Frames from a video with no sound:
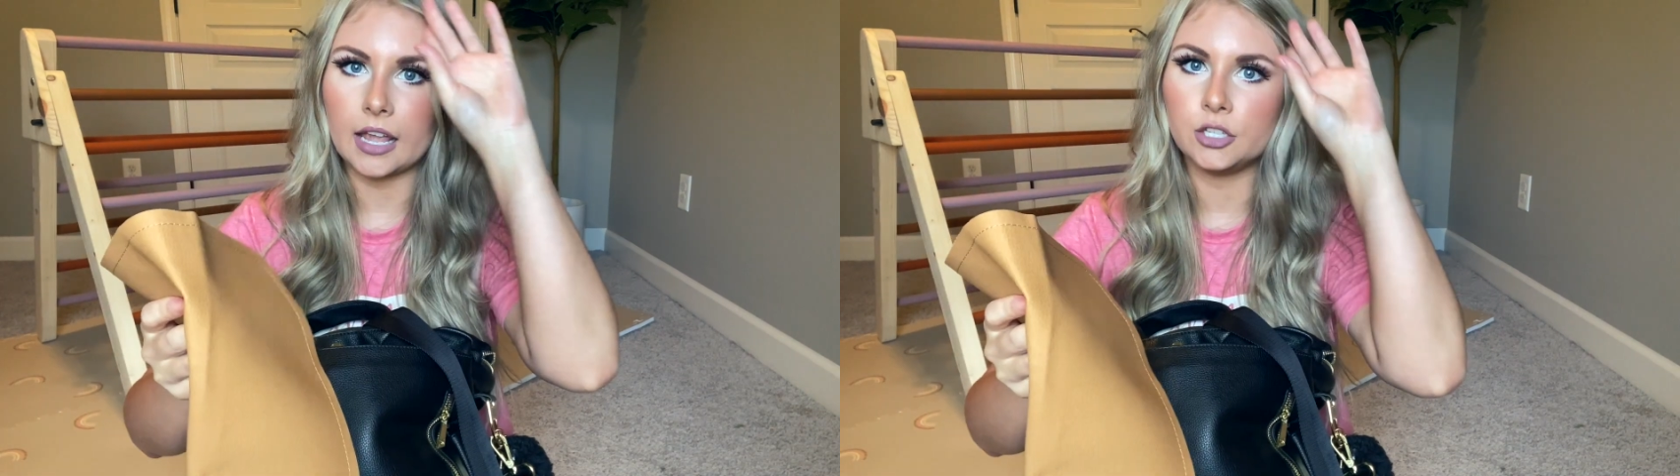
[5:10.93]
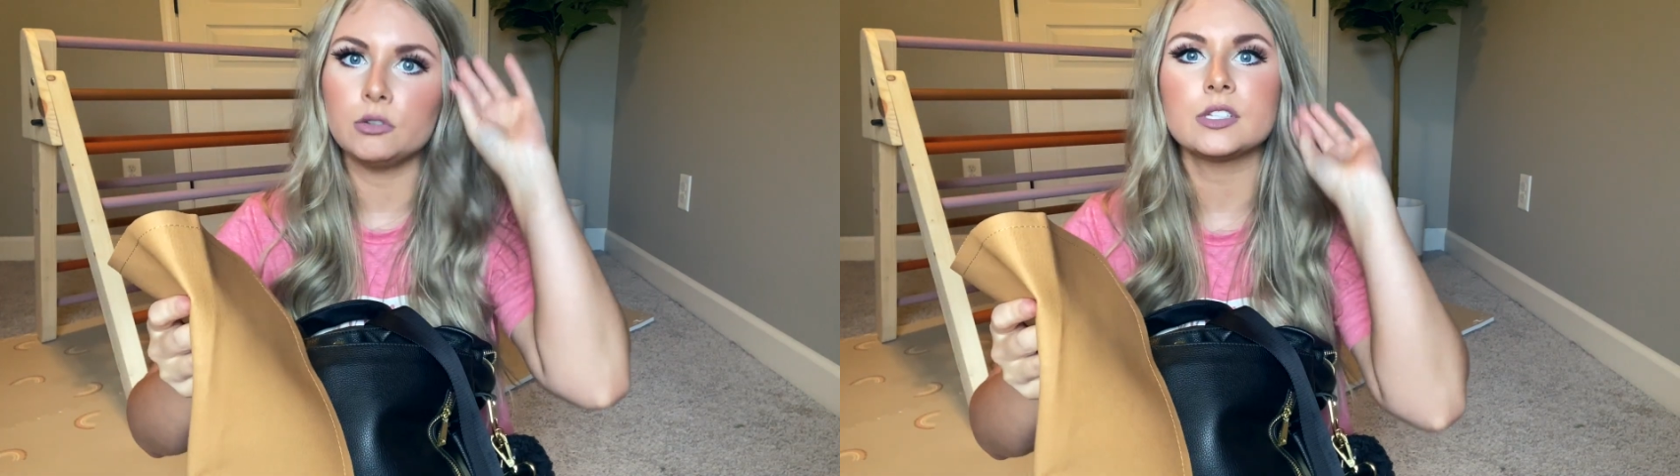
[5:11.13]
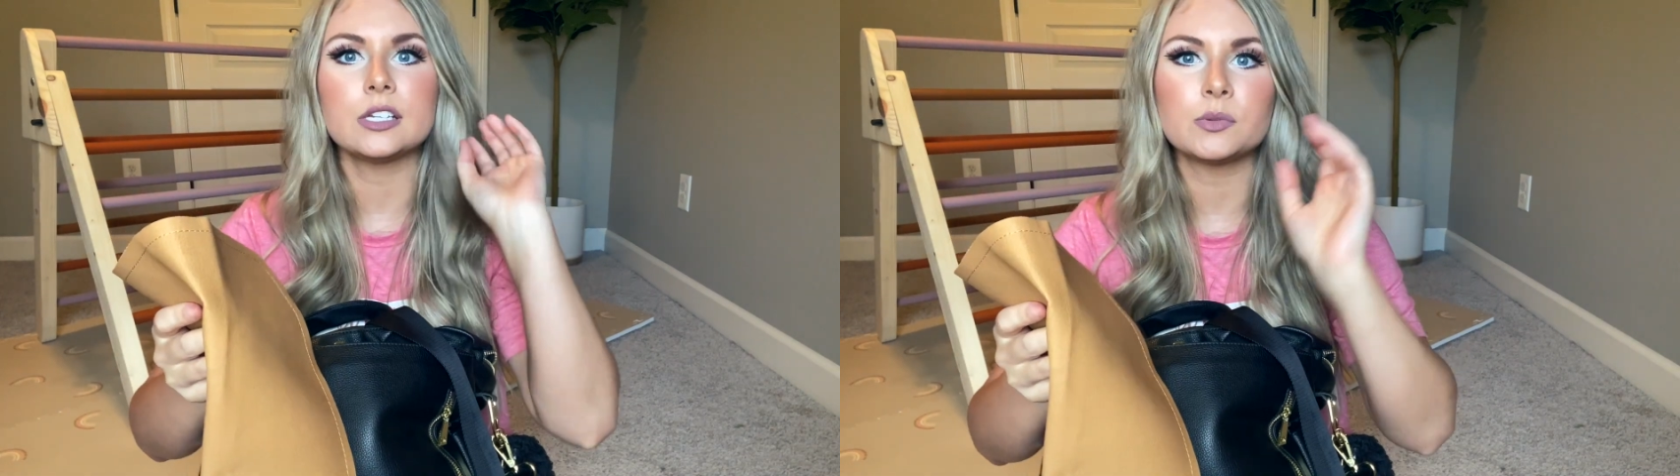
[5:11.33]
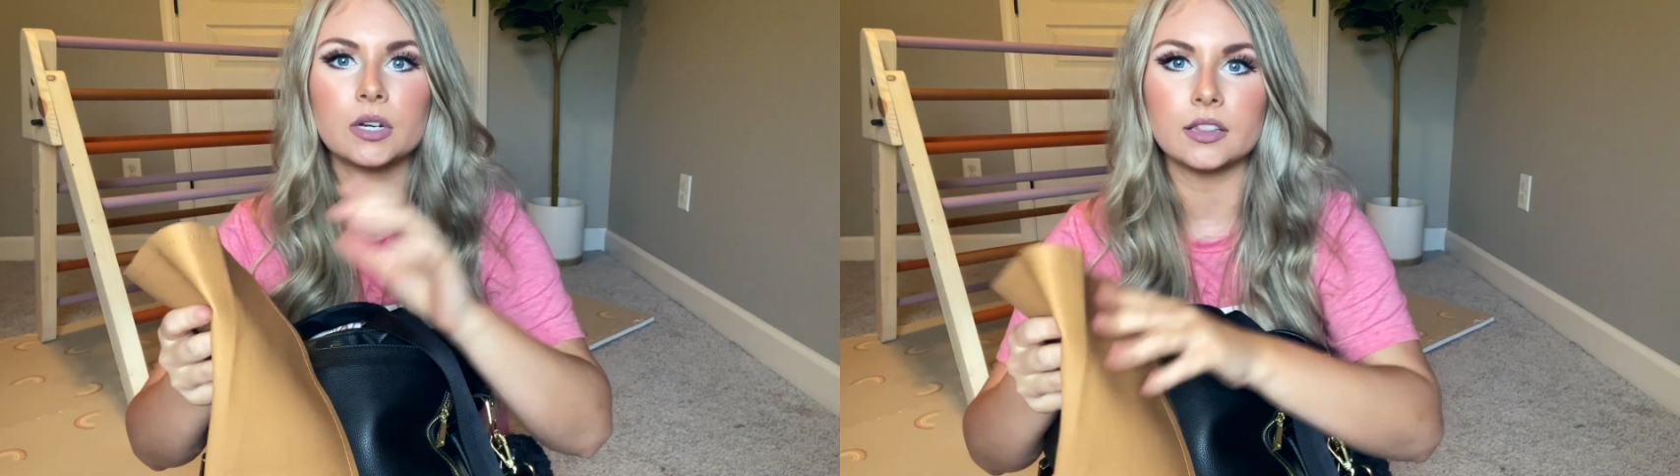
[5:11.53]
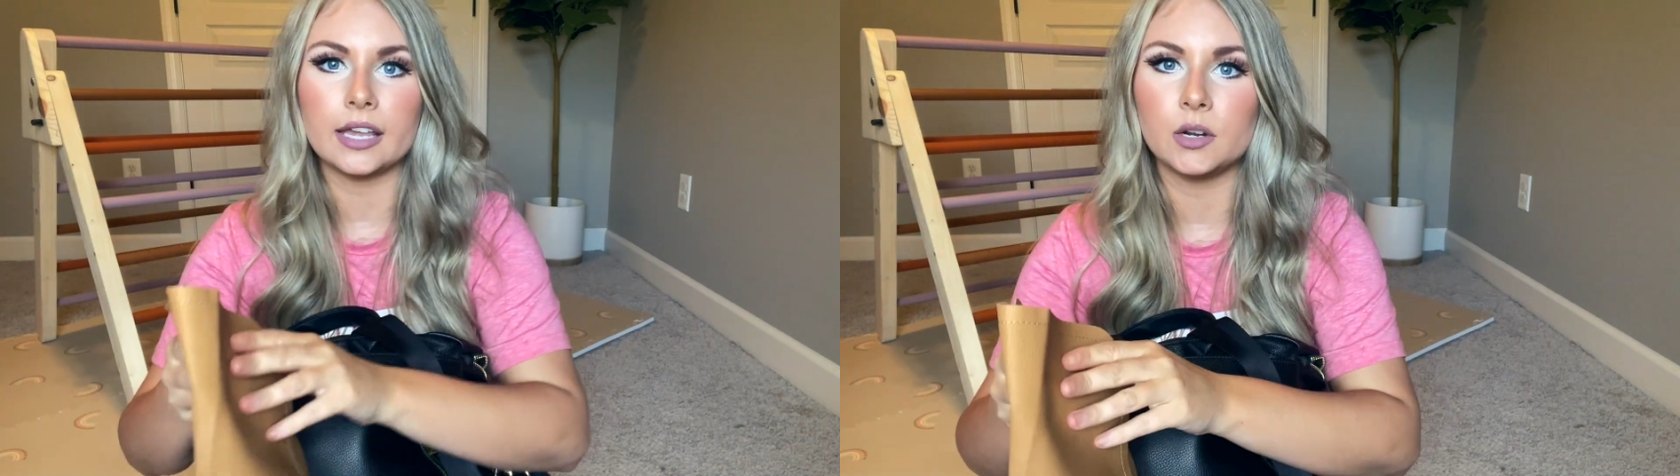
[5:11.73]
I used this
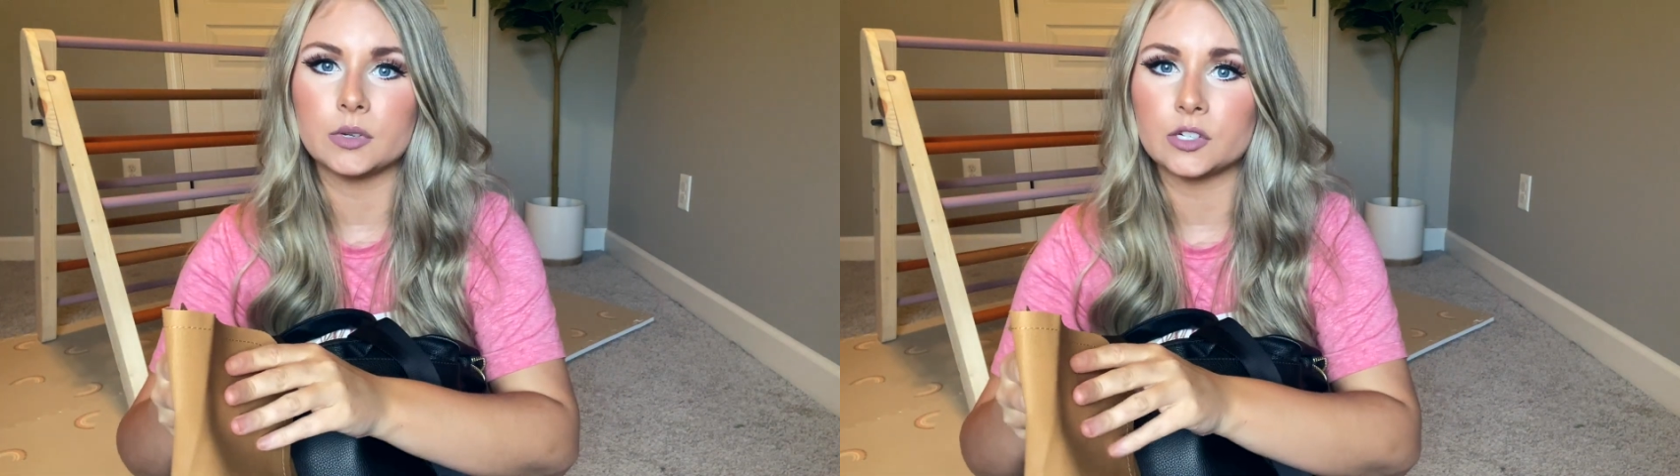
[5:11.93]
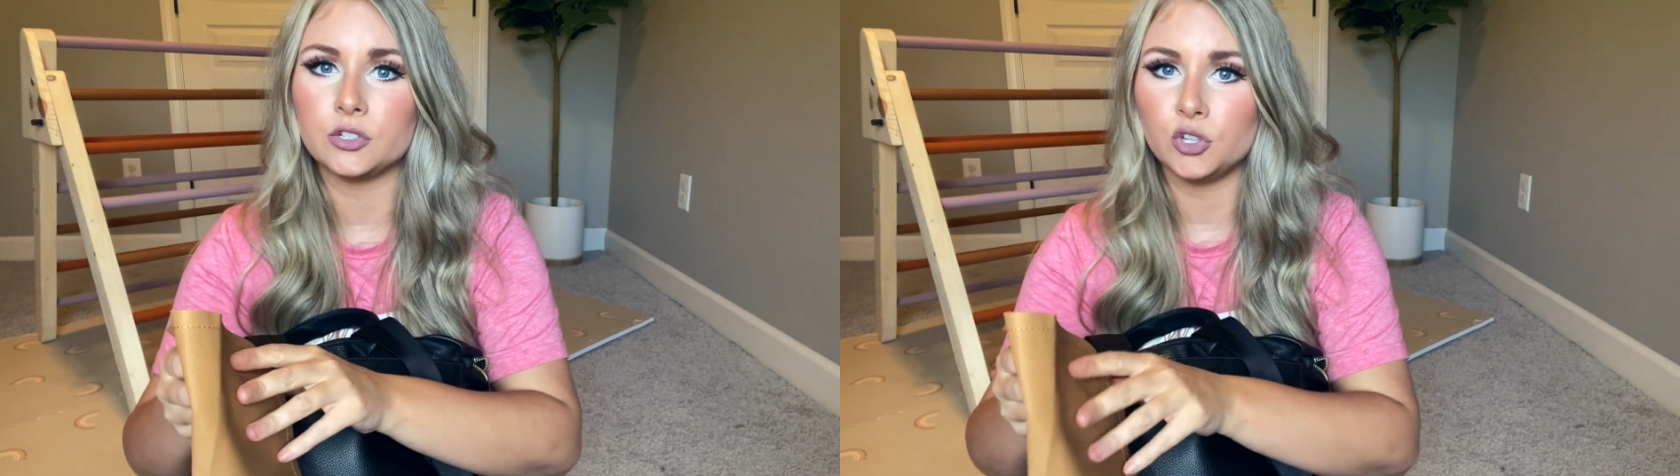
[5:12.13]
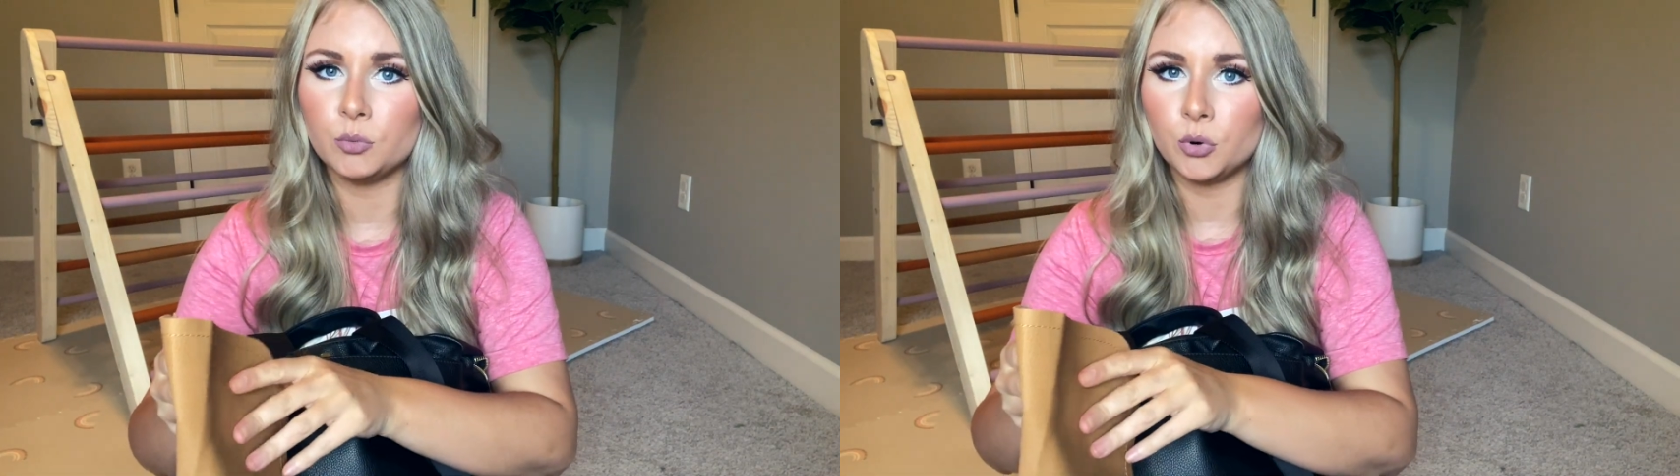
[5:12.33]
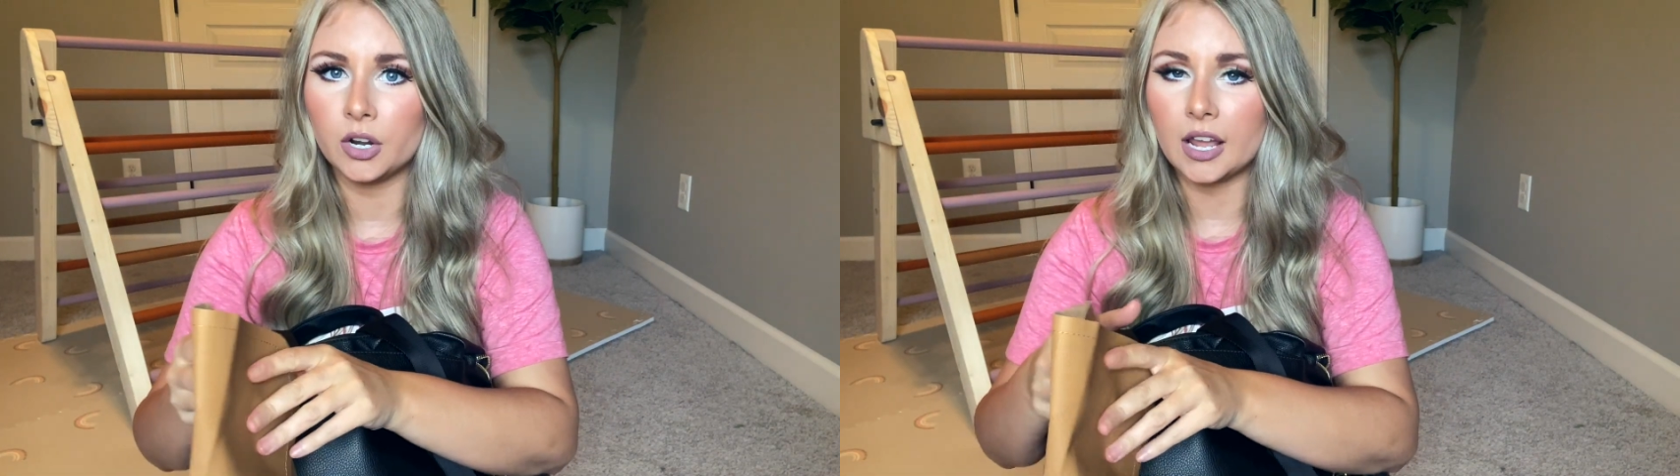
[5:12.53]
when Elena was a newborn.